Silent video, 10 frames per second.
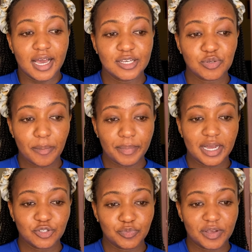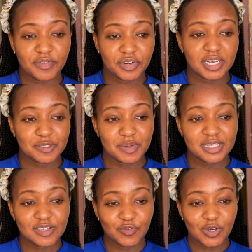So I'm back to my very
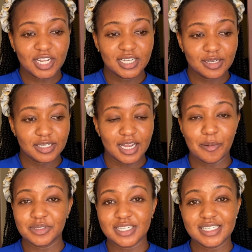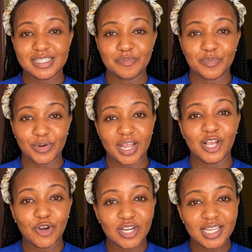expensive one. I'm just praying
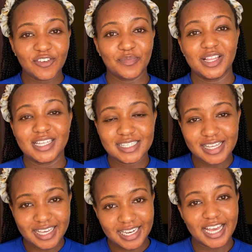God gave me this skin.